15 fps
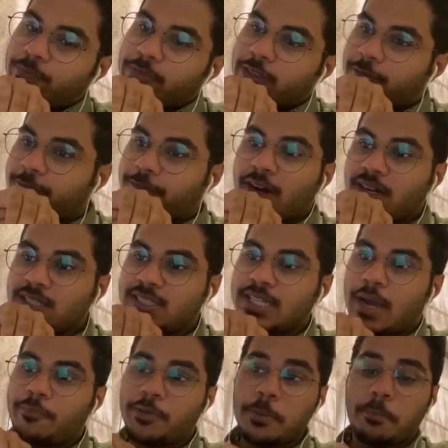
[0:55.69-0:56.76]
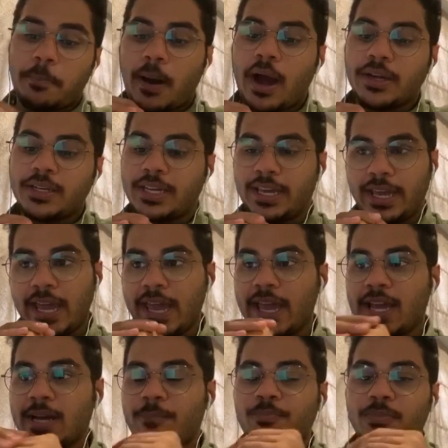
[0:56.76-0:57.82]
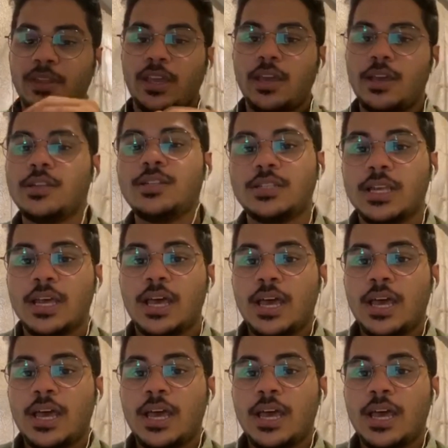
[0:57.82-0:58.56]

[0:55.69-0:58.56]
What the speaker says: The first chapter, part 8, is